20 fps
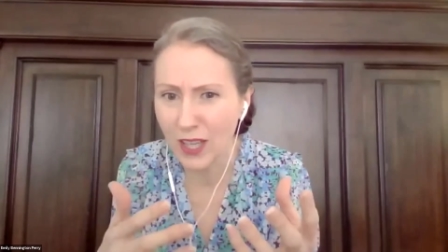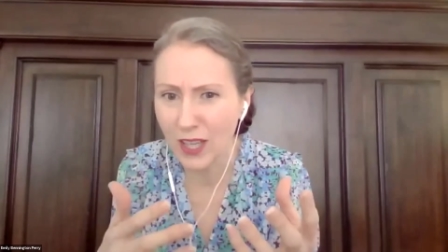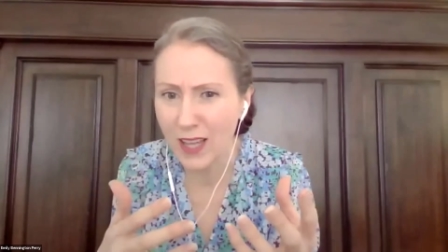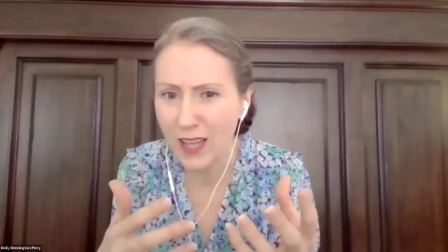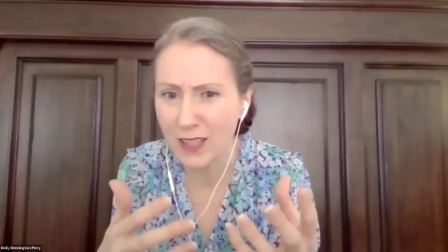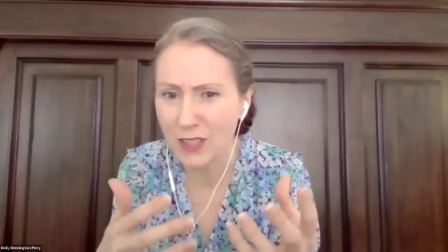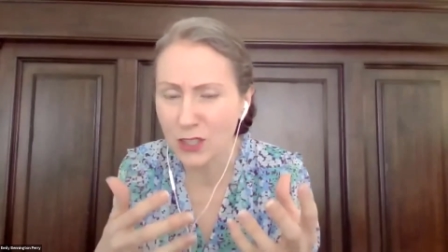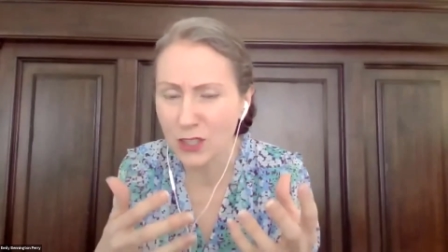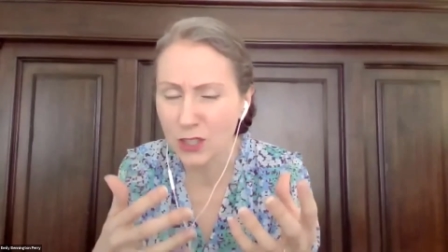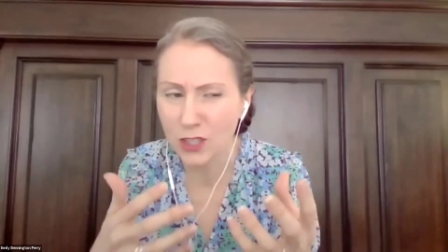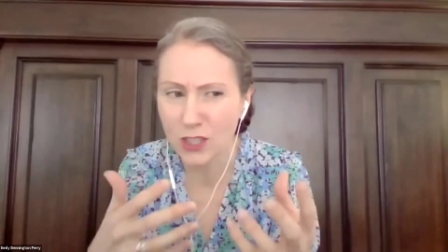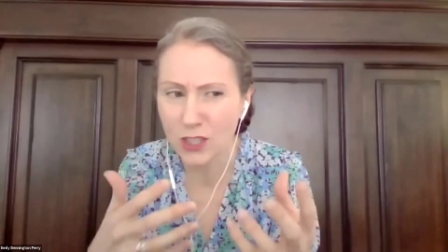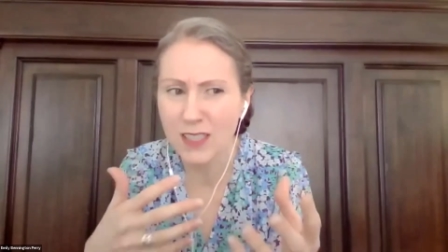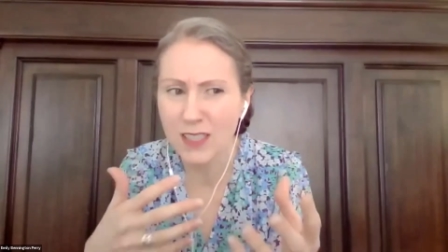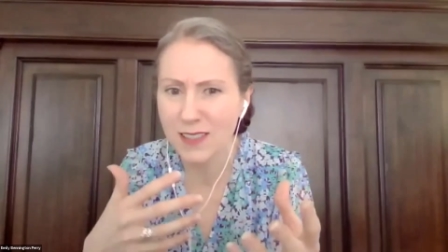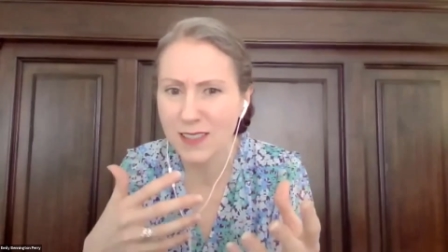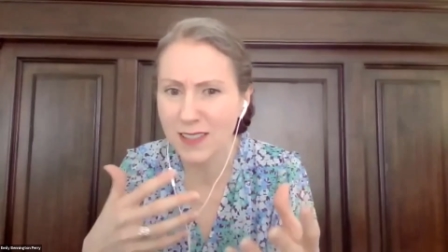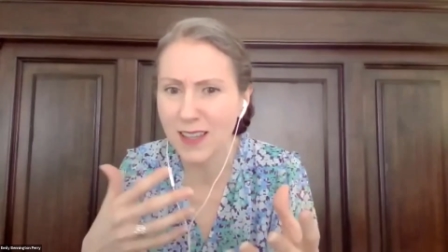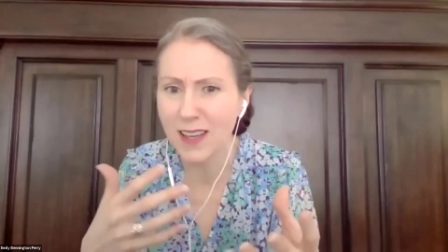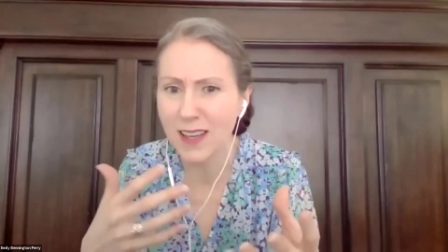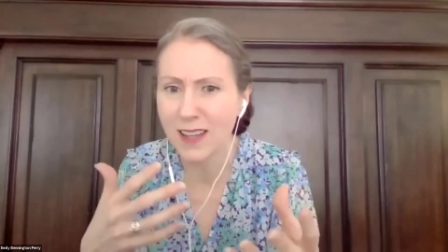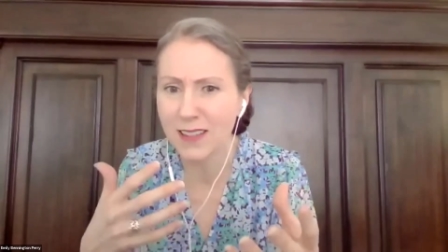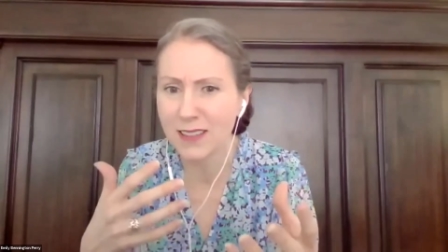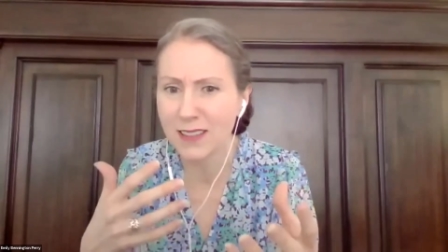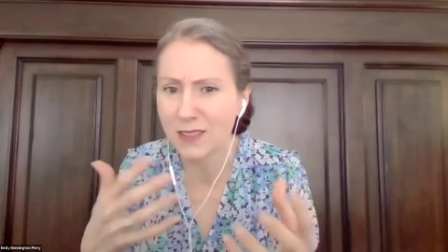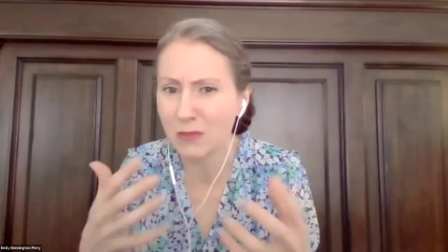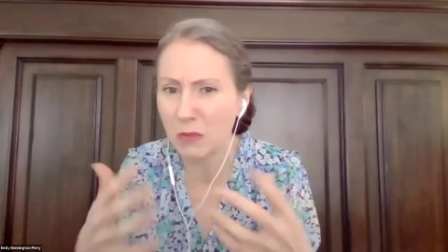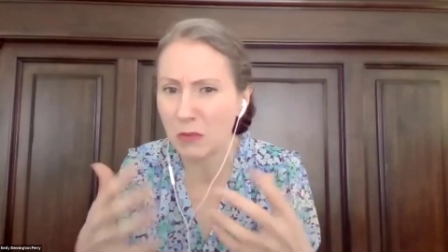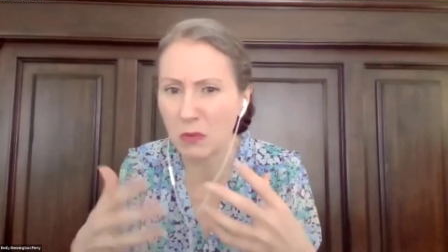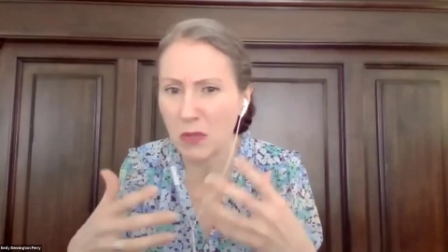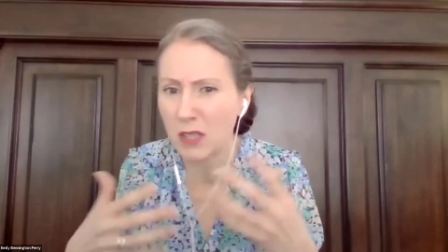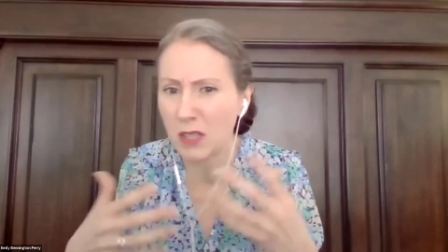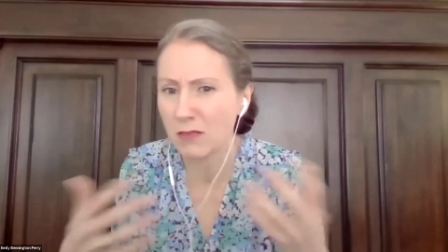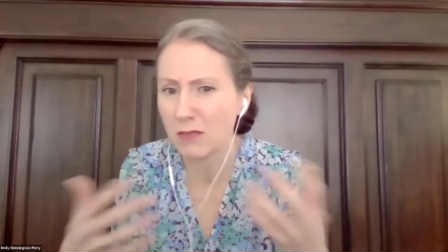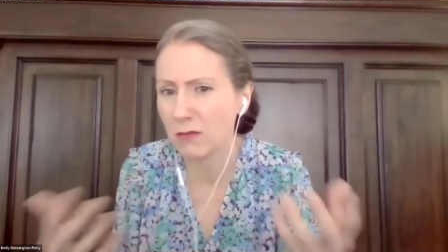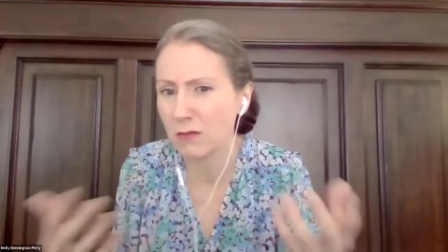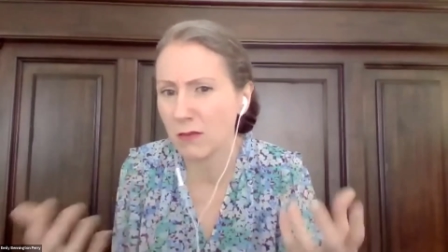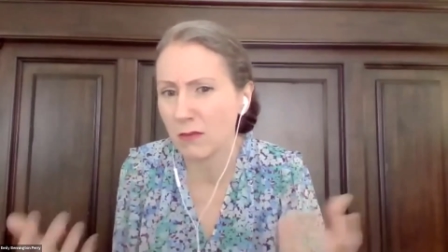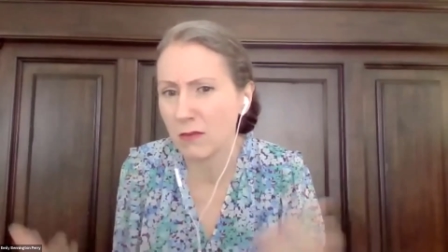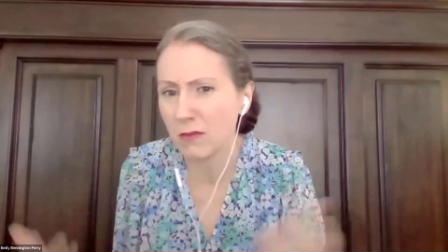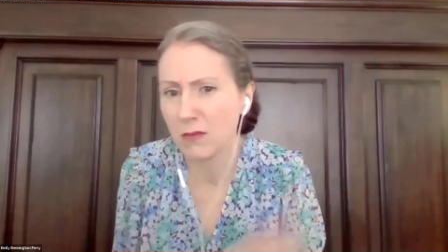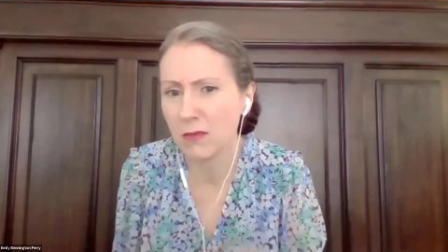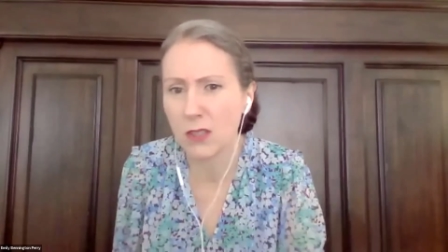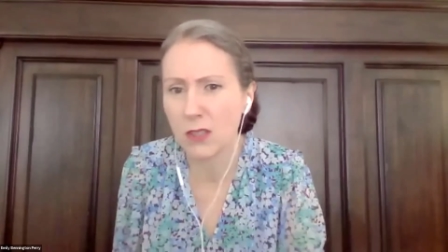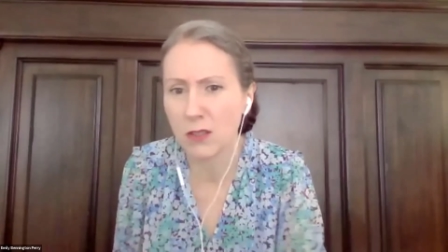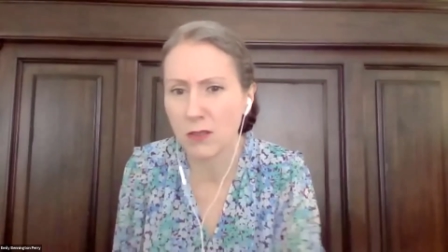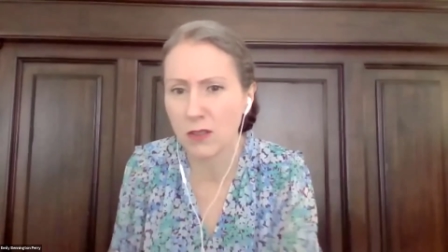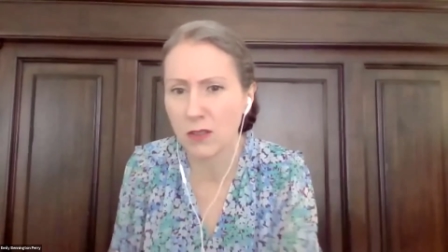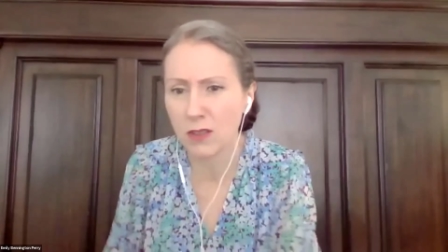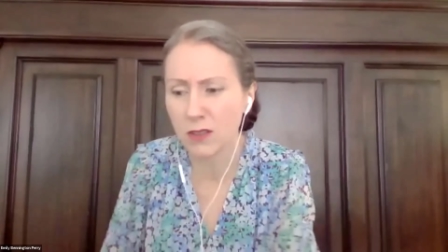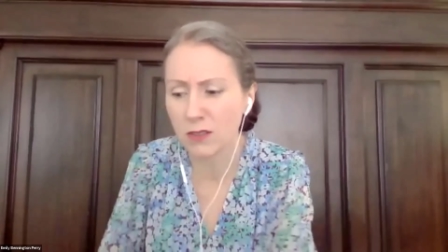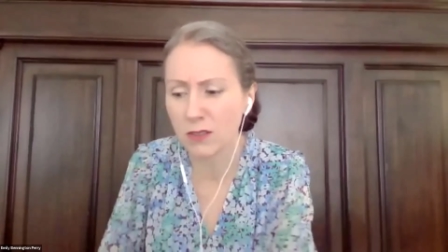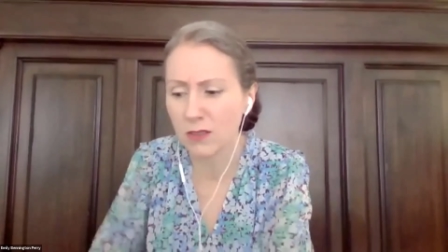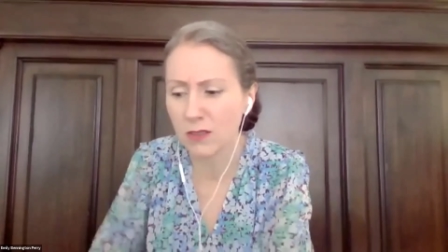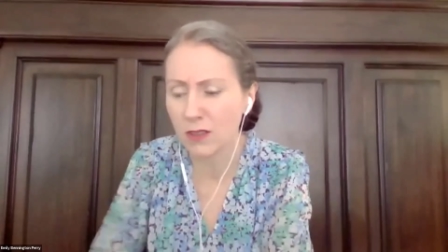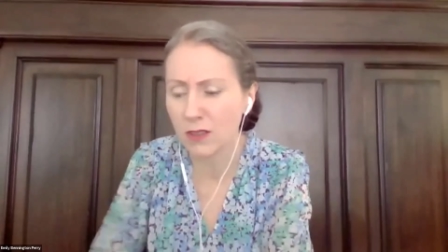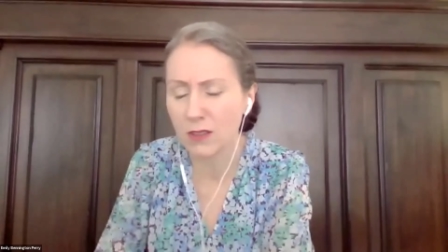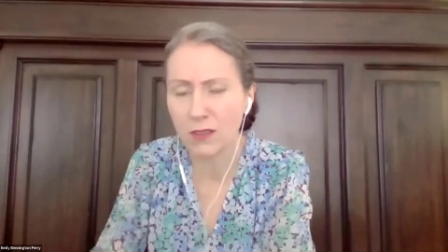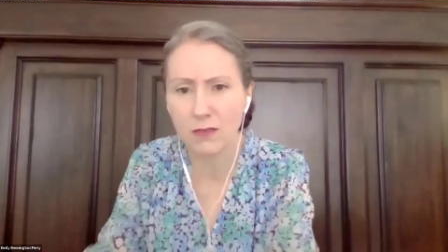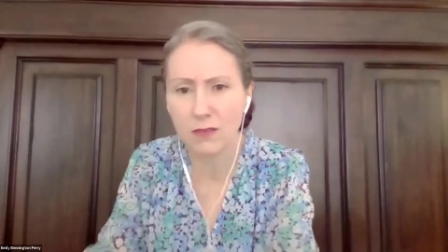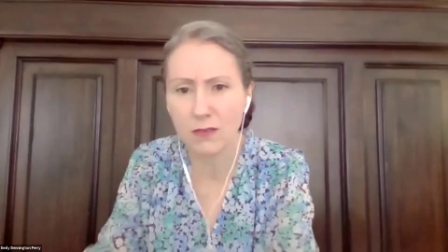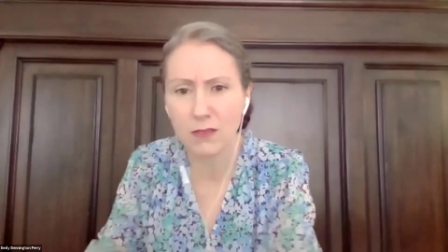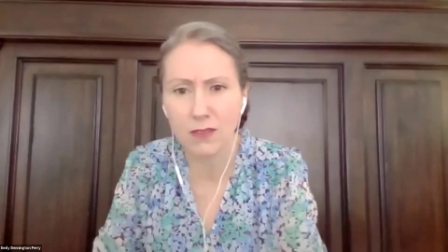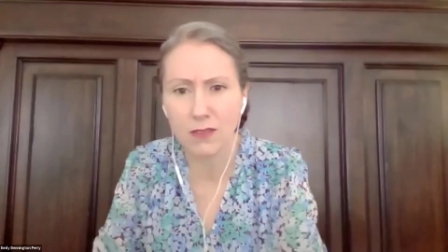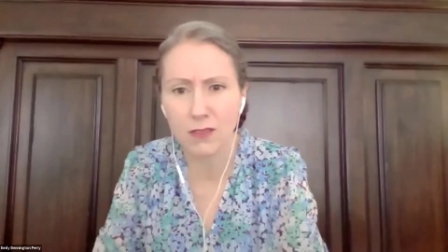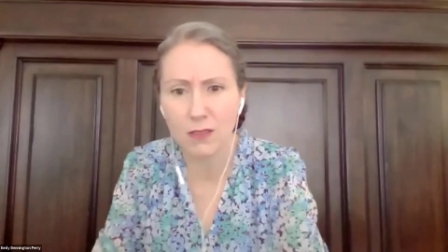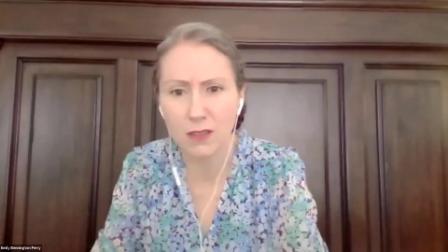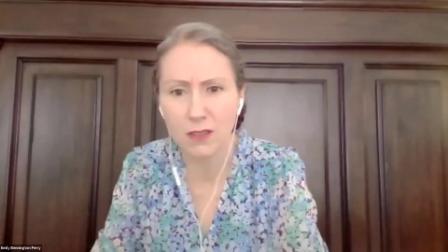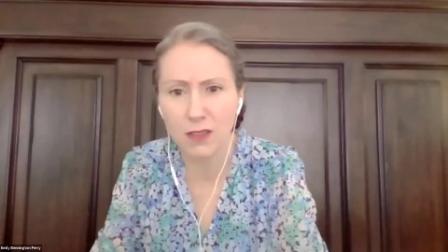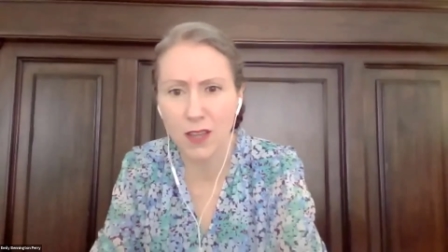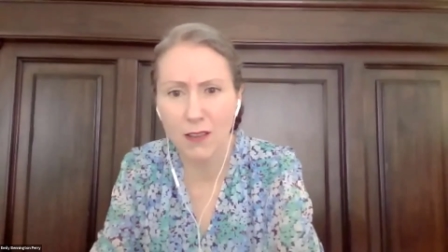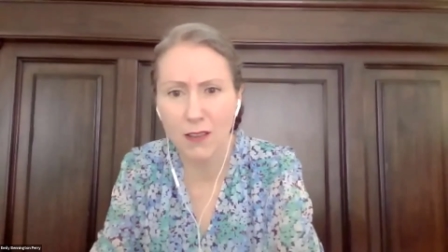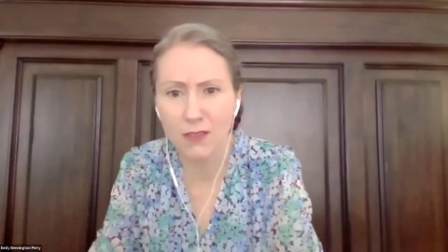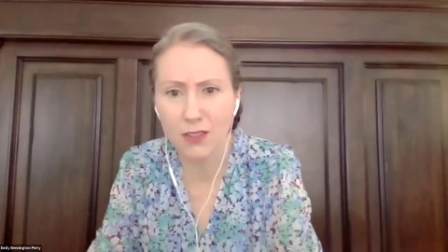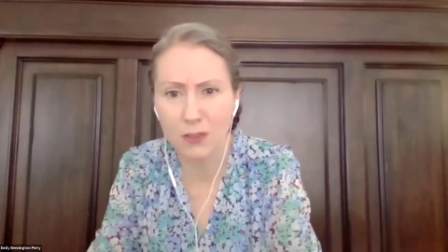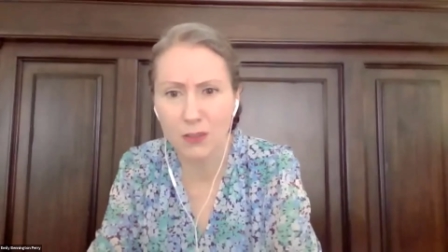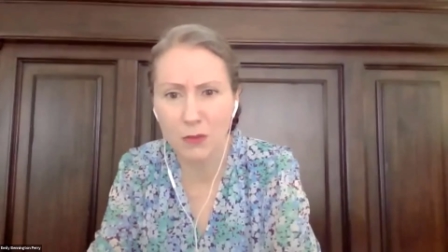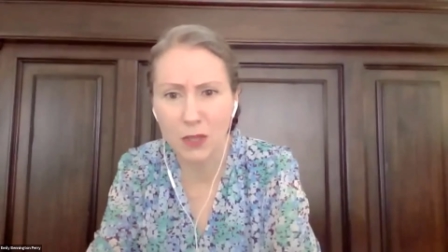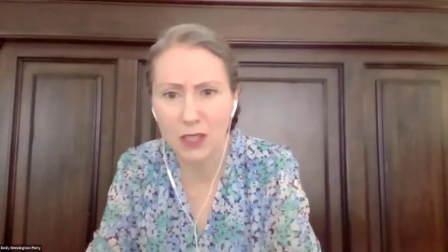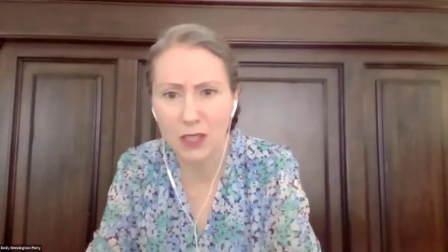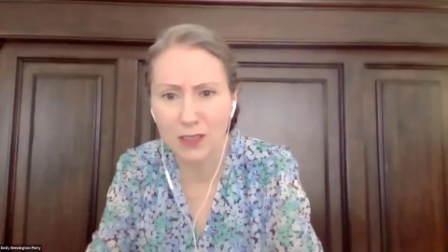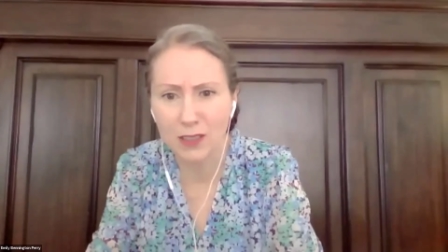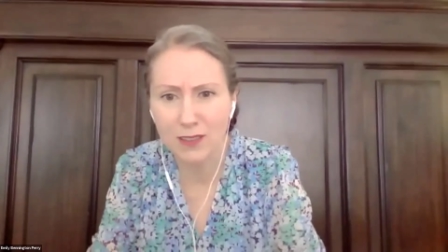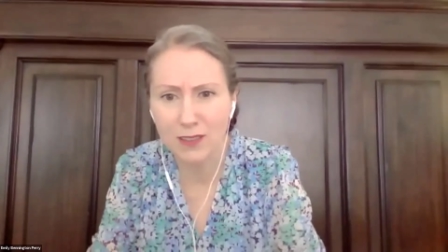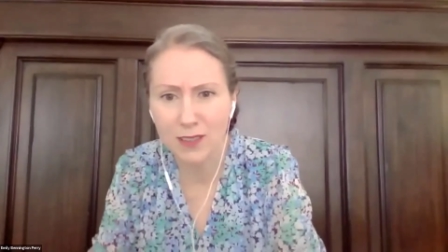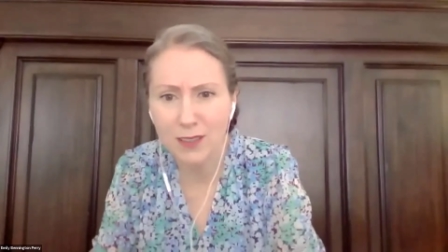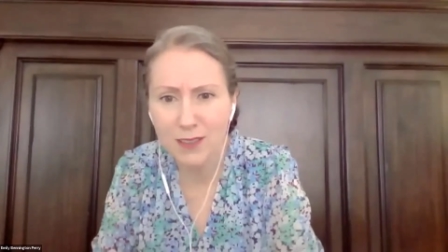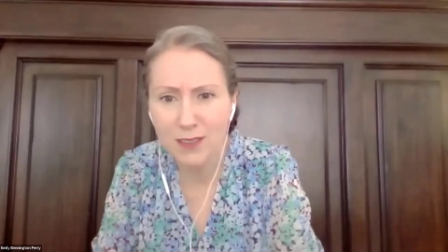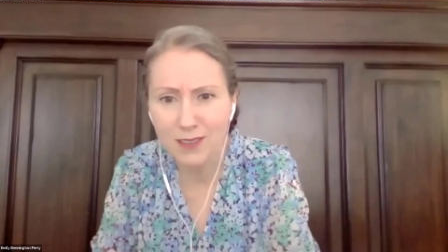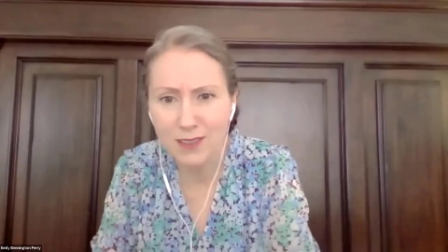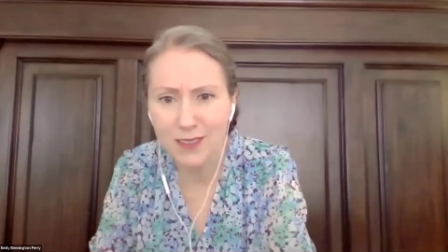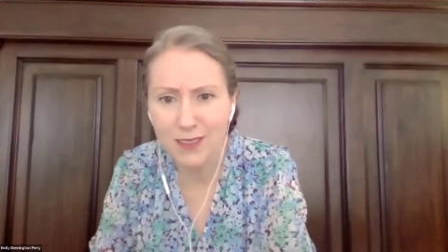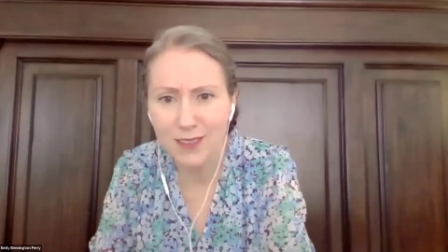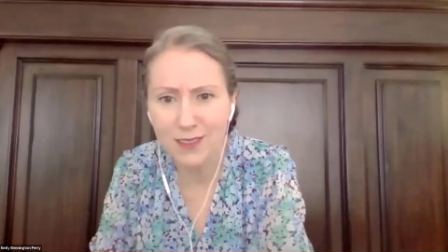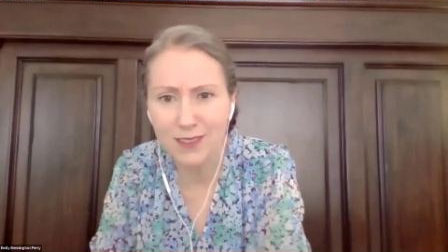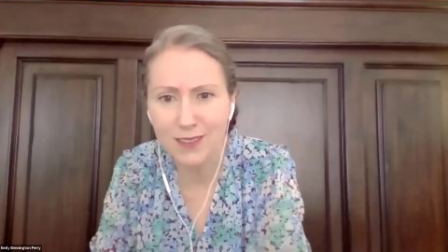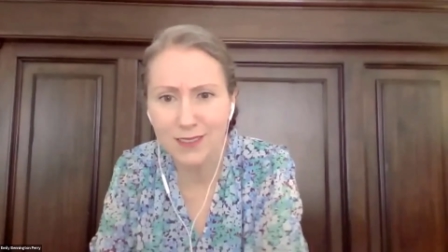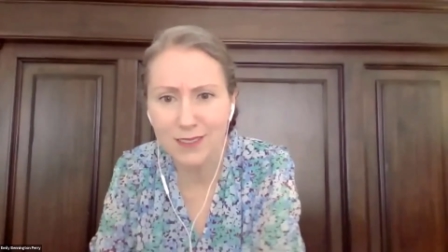And she says, well, the average American citizen